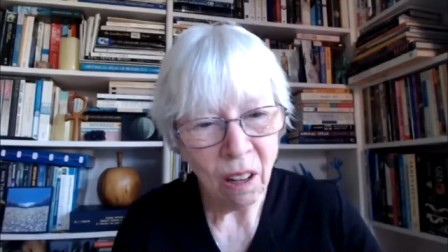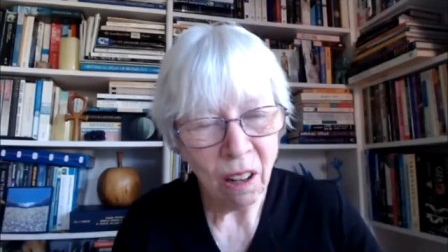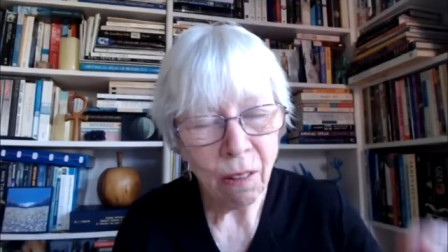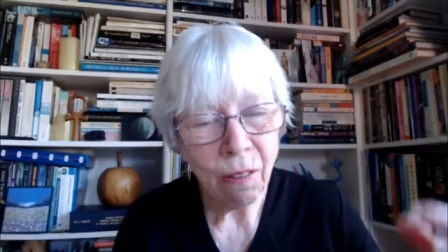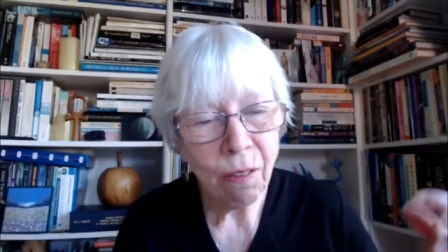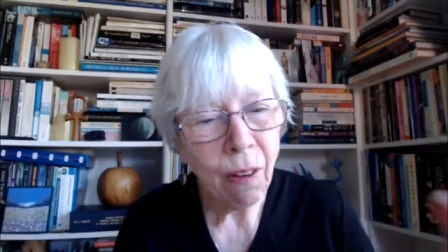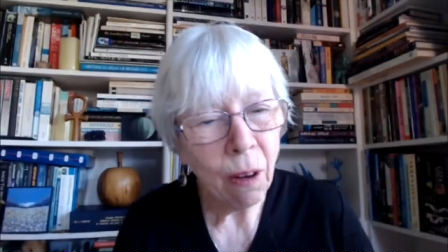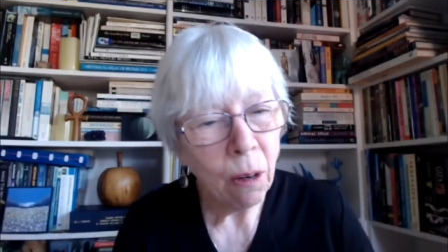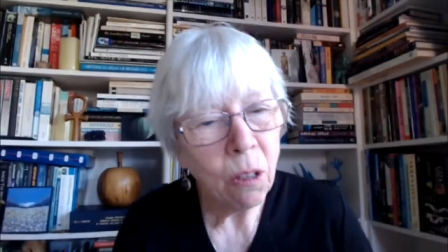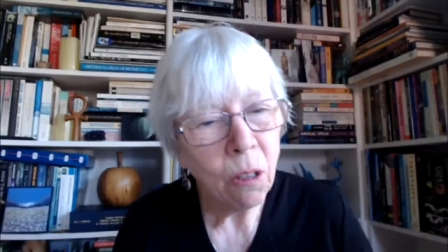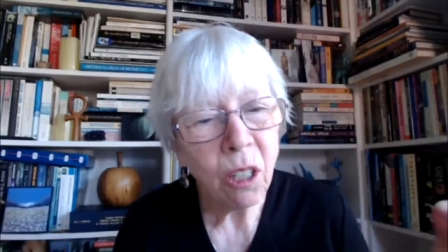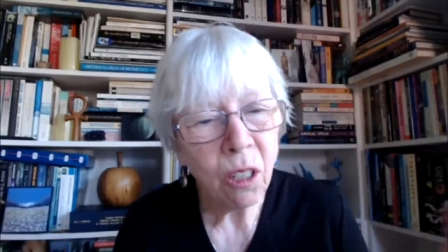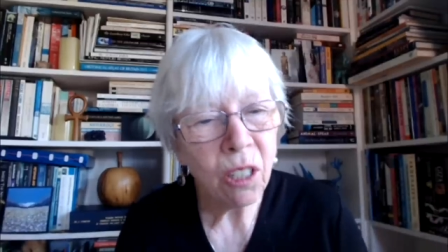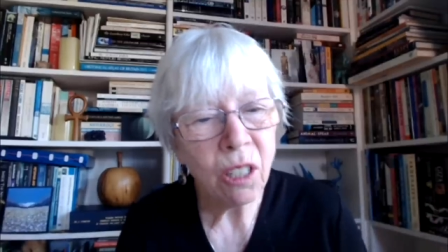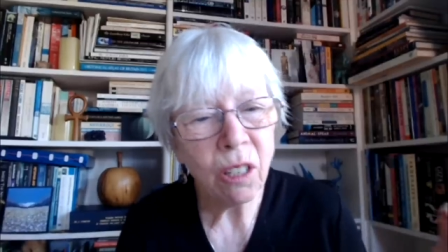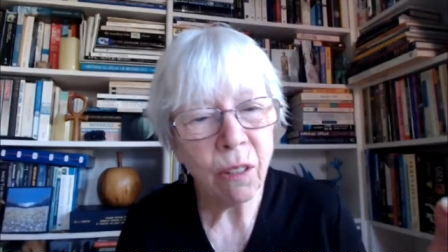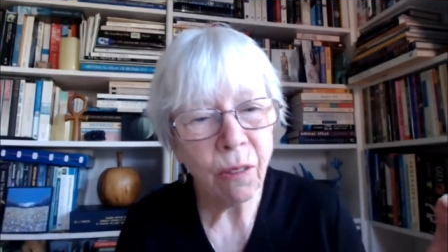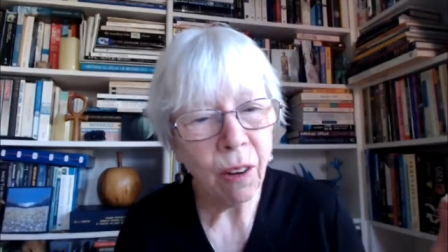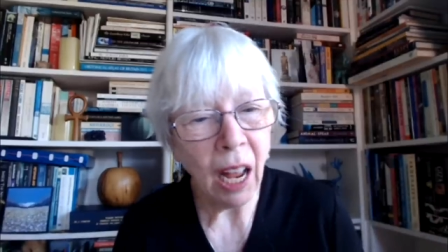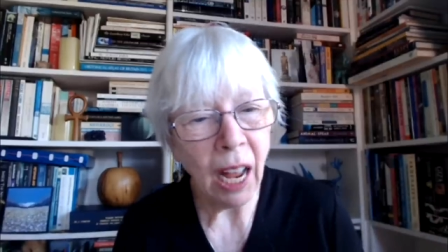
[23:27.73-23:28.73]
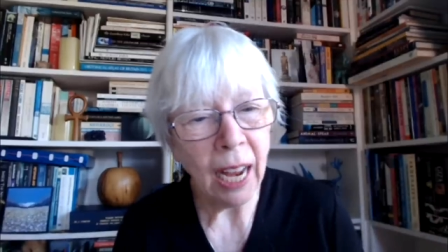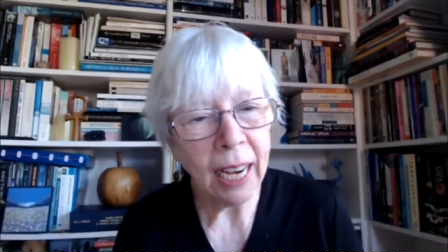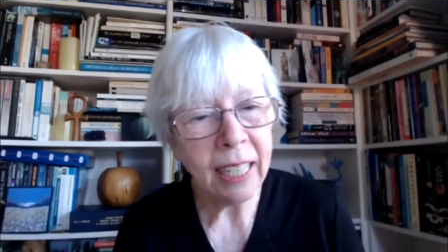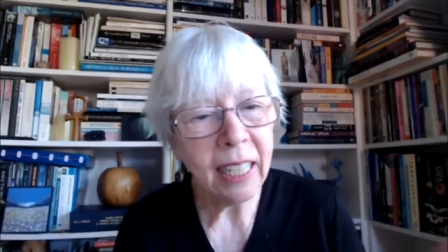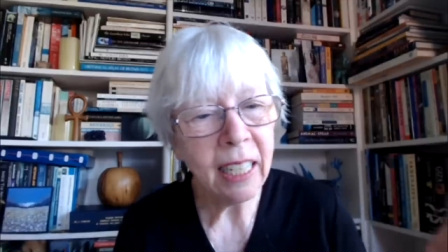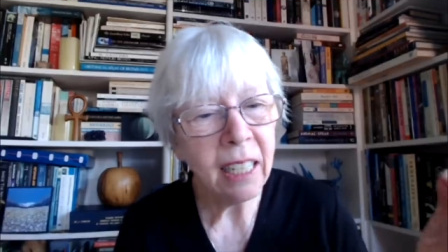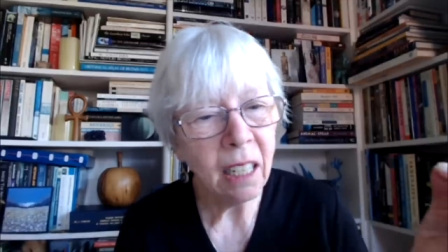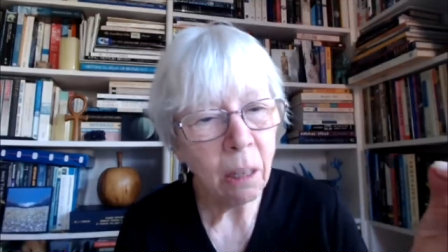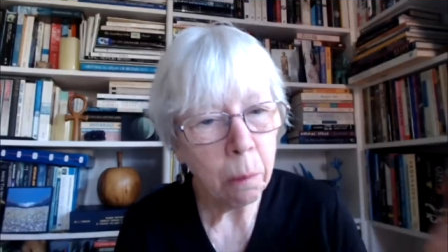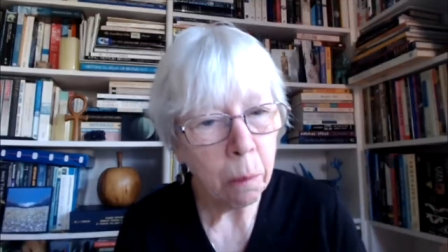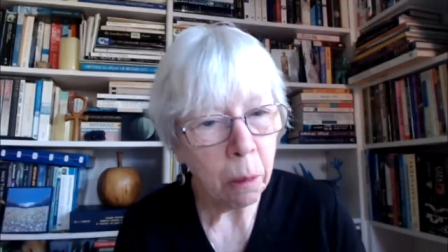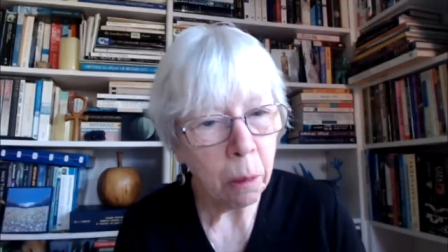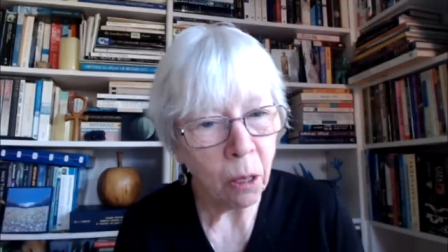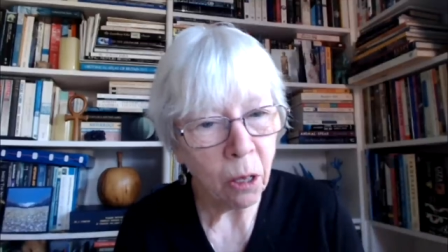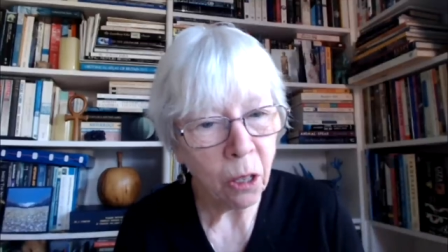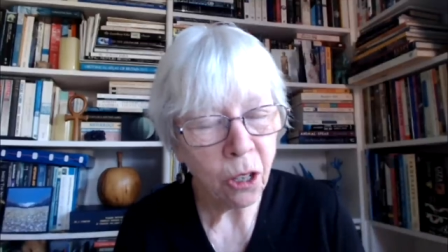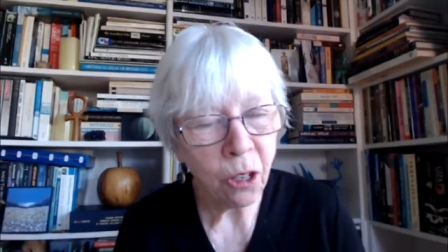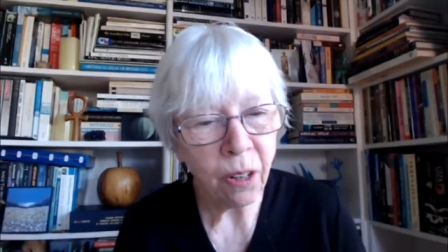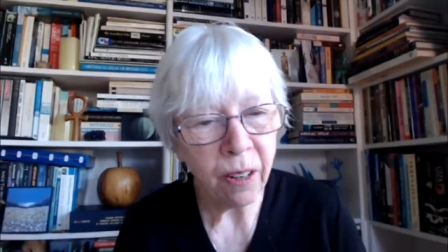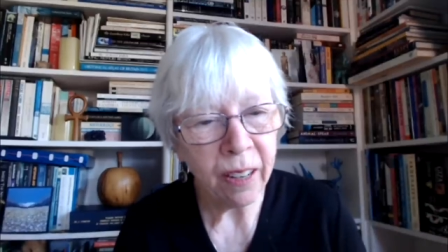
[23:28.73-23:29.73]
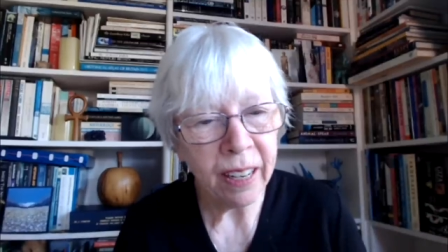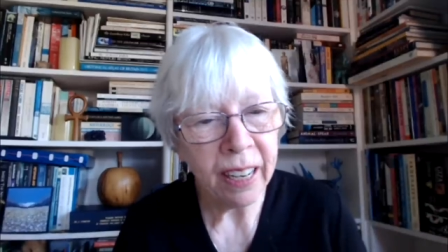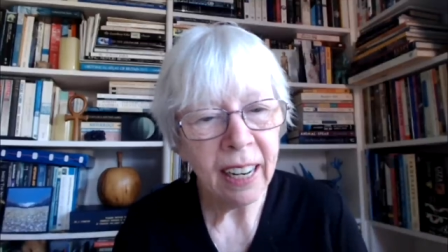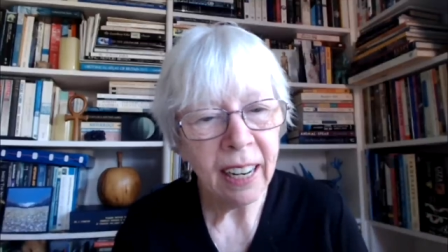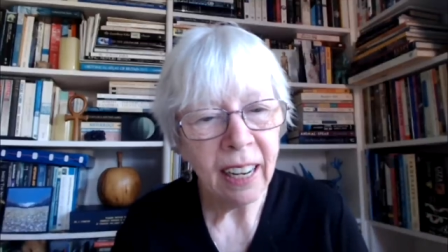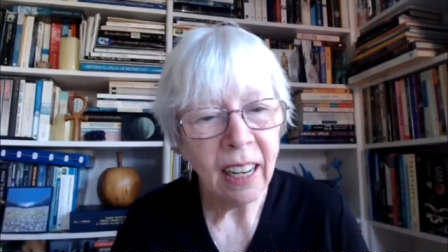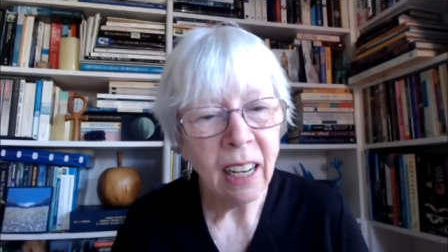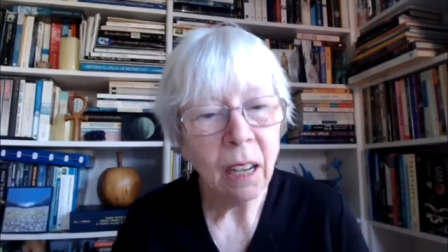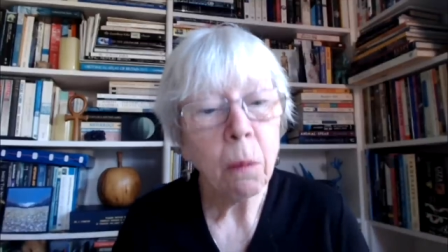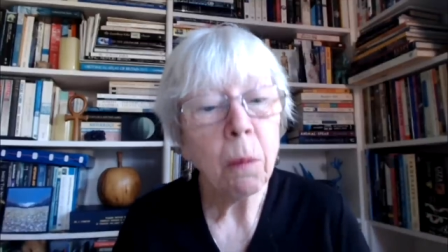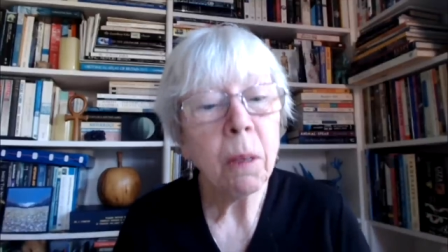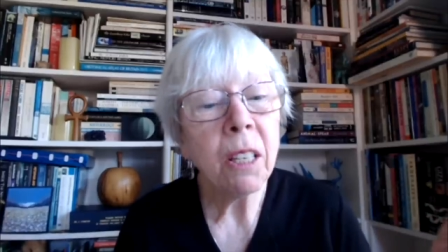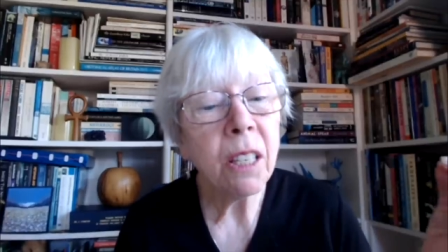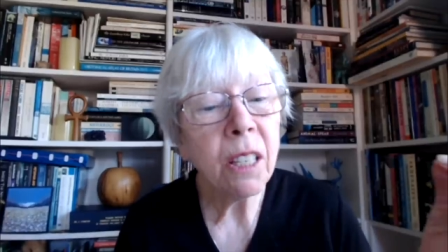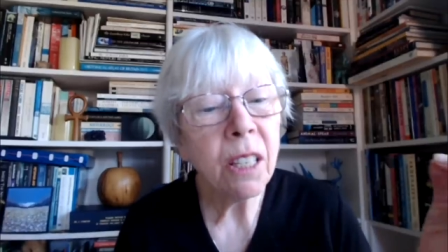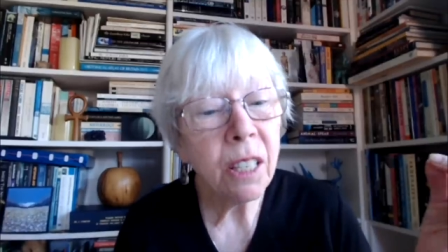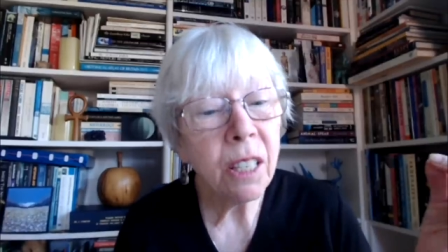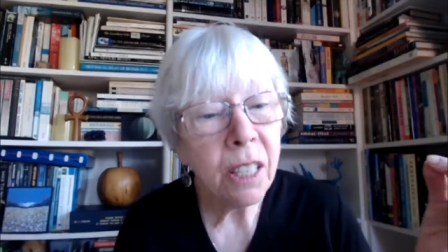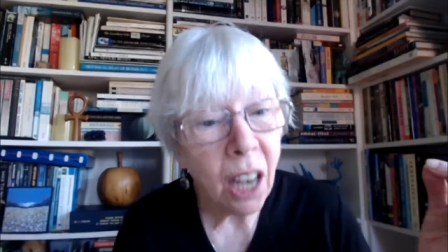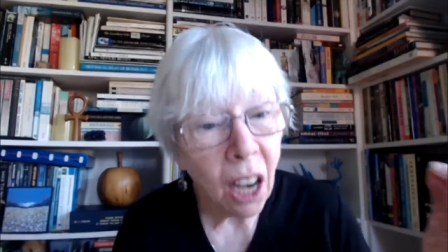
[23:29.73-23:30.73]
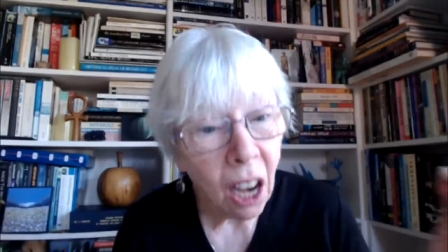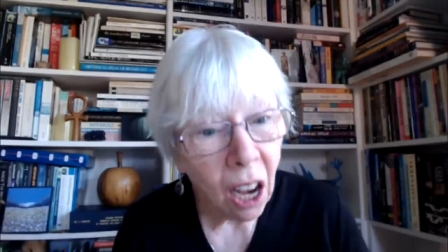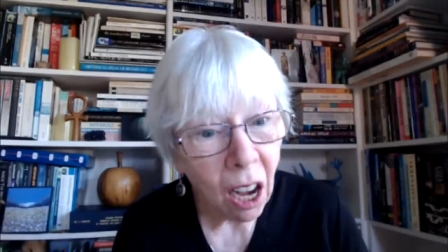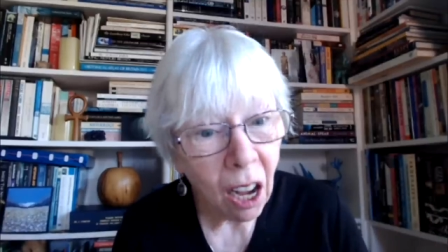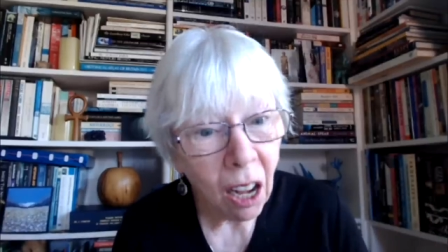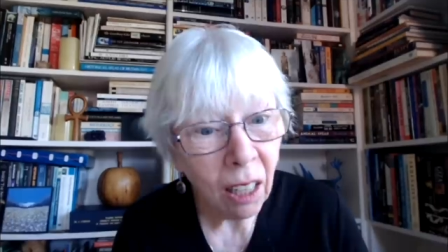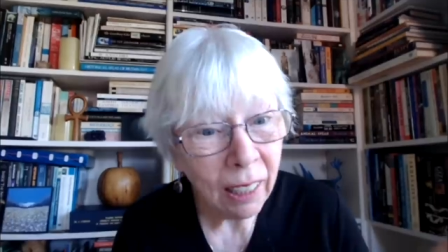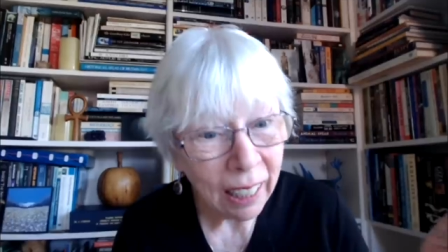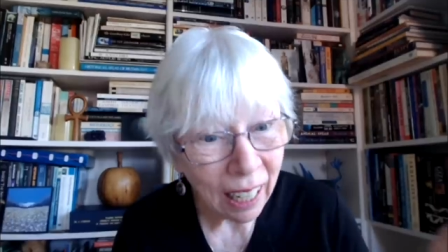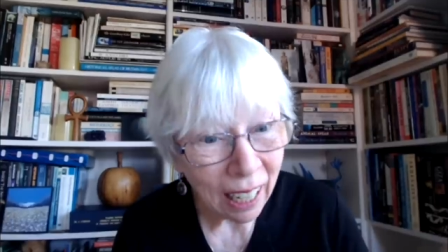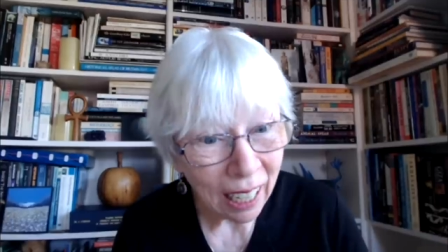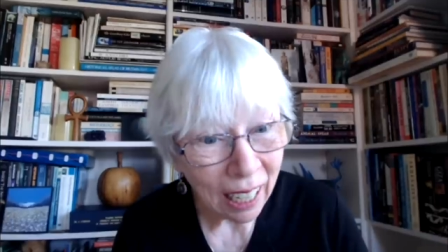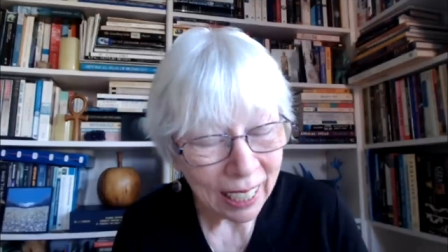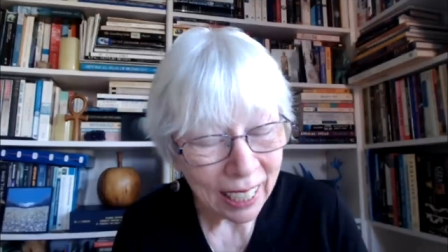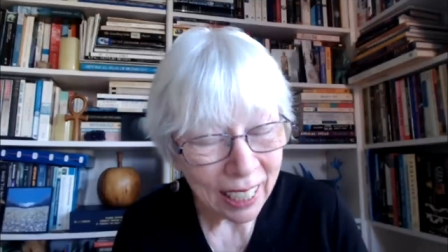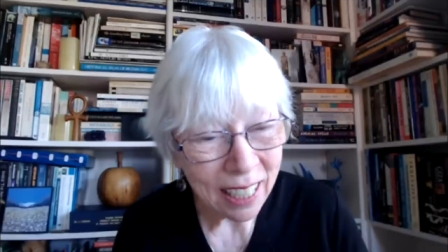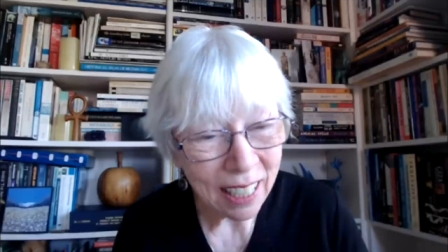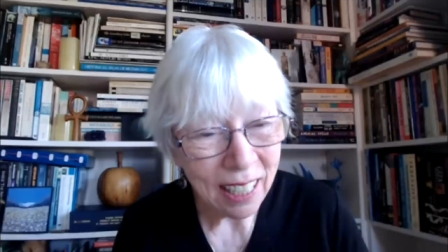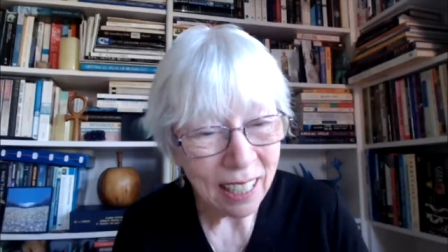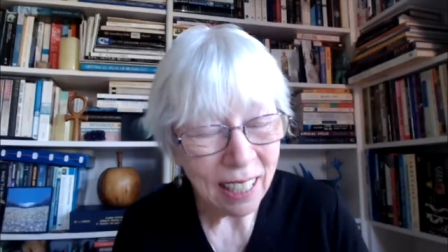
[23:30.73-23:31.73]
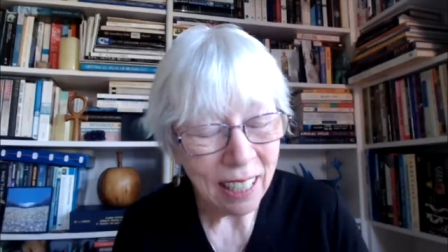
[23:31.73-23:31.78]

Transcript: photons of light in a laboratory with starlight